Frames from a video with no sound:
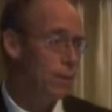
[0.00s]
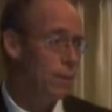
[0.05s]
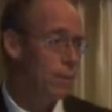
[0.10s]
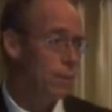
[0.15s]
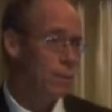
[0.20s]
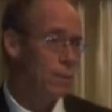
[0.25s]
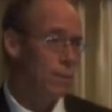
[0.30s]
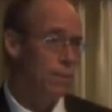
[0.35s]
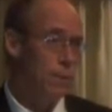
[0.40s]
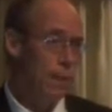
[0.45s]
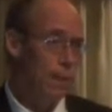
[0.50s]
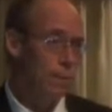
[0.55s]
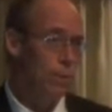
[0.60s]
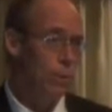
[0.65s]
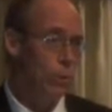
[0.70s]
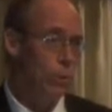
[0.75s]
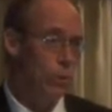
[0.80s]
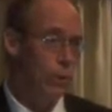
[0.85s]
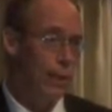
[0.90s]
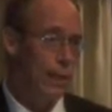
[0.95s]
But the people
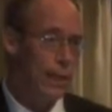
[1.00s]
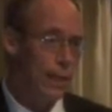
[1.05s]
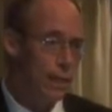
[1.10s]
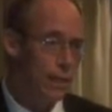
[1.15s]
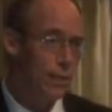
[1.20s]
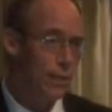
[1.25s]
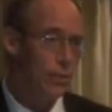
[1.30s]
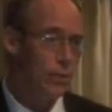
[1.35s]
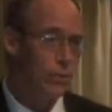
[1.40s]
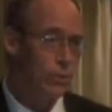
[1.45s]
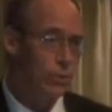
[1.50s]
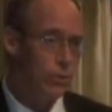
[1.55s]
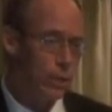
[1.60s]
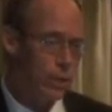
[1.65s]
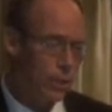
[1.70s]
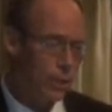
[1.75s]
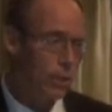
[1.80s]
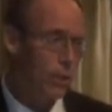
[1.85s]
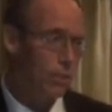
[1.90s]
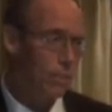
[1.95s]
who are in the
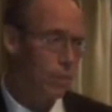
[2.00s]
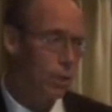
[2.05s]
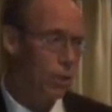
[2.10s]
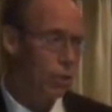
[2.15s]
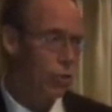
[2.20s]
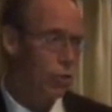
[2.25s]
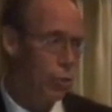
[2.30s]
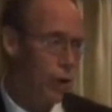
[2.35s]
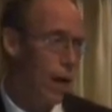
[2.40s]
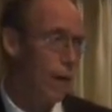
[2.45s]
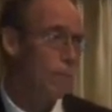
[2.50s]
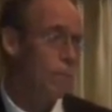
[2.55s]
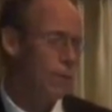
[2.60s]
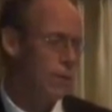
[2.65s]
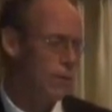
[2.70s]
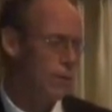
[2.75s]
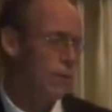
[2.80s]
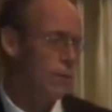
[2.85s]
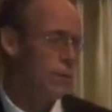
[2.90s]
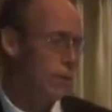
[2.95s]
system are trapped
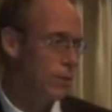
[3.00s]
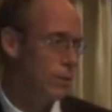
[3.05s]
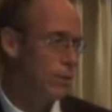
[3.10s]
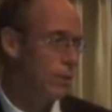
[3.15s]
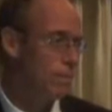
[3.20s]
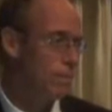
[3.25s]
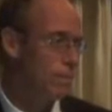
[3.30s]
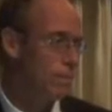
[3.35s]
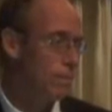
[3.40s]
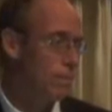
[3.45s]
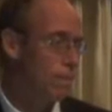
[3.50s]
in the system.